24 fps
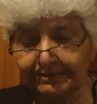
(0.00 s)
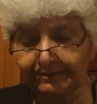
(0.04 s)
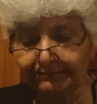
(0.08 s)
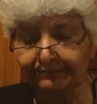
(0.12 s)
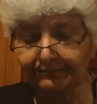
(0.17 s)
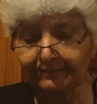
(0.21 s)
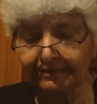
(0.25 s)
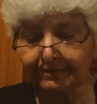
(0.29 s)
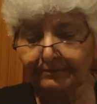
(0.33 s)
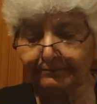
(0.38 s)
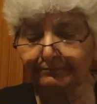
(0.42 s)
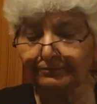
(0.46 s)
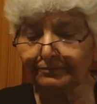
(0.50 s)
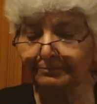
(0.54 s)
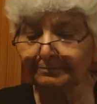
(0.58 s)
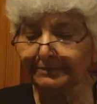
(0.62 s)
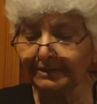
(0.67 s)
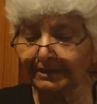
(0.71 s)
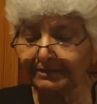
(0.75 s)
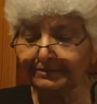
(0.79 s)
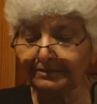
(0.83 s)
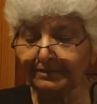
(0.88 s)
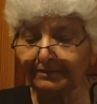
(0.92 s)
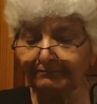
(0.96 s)
different from
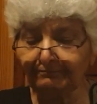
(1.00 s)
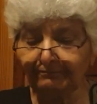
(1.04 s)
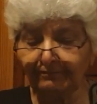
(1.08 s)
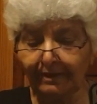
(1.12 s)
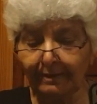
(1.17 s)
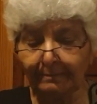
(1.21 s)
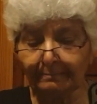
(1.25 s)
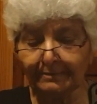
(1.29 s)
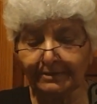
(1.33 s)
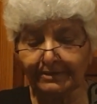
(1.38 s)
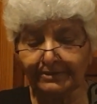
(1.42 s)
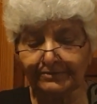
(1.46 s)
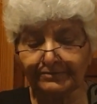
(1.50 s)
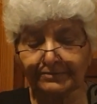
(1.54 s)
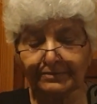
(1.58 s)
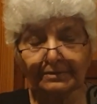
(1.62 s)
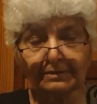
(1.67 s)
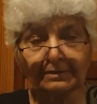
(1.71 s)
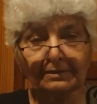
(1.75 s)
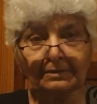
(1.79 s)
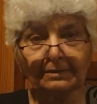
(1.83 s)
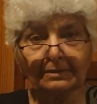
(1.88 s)
northern families